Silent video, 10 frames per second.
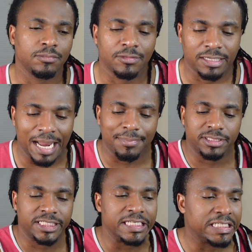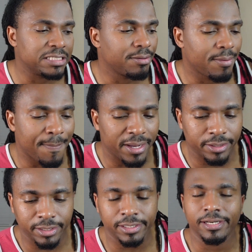clap the cheeks
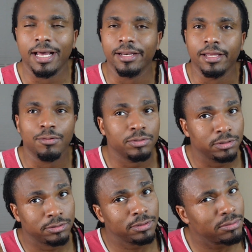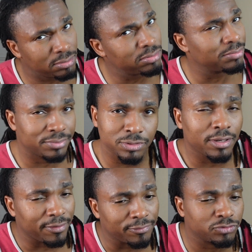better than I did, which is you
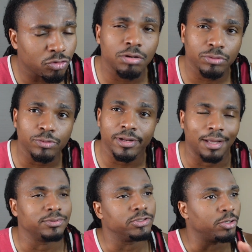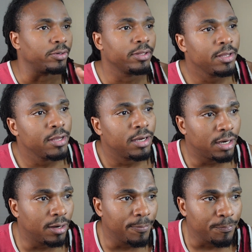don't have to trouble doing that. I'm just joking.
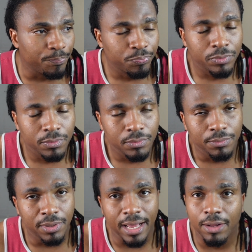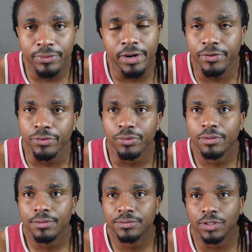Um, but how dare you?
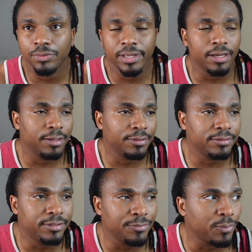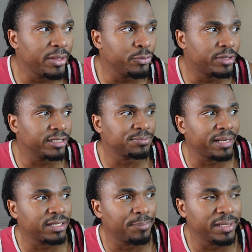So yeah, the way you get
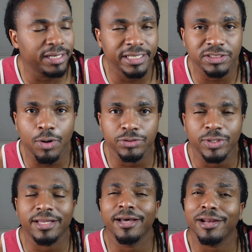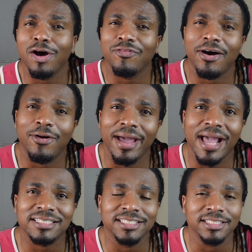somebody completely discard you and cut off all
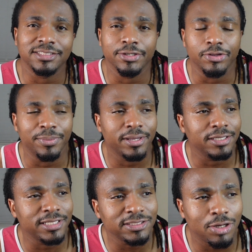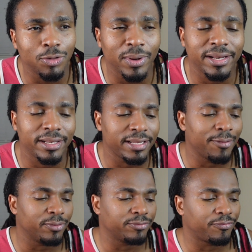access to you because that's the only way that they
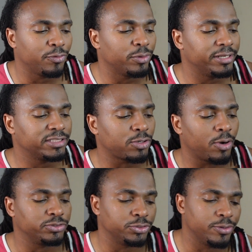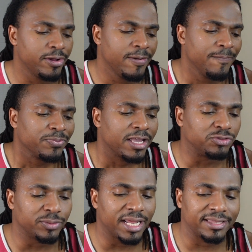would fully discard you
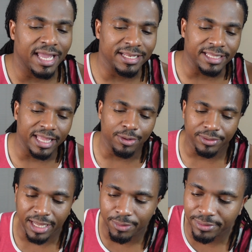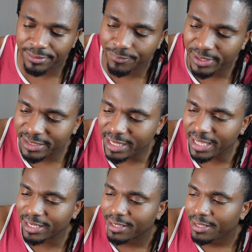is when they think that they, they when they
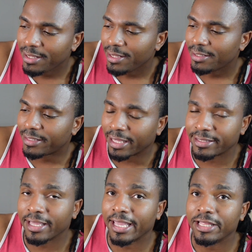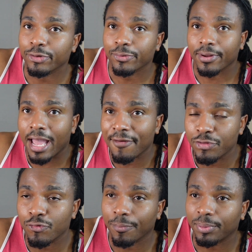think that they either have
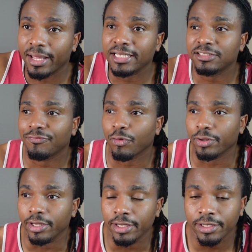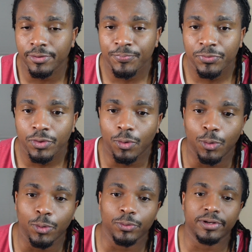you replaced for good
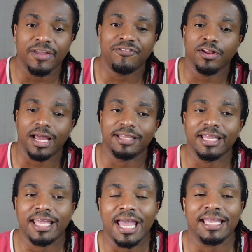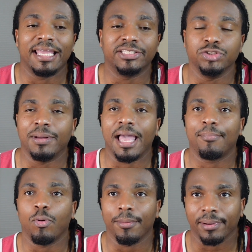or they feel like they can't get you
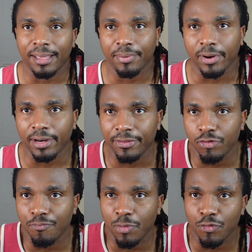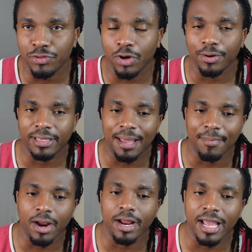back point blank period. Like you've moved on, got
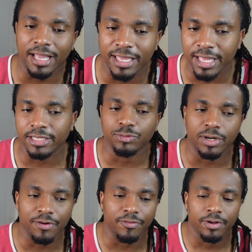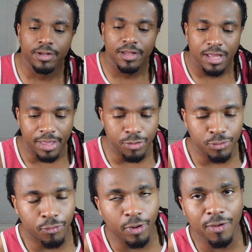married, had kids or whatever, and you
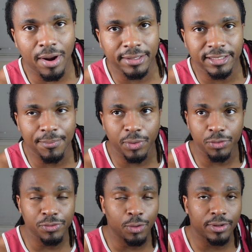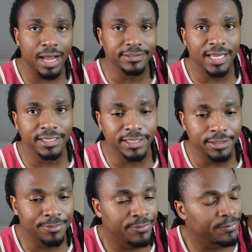gray rock them or you no contact them.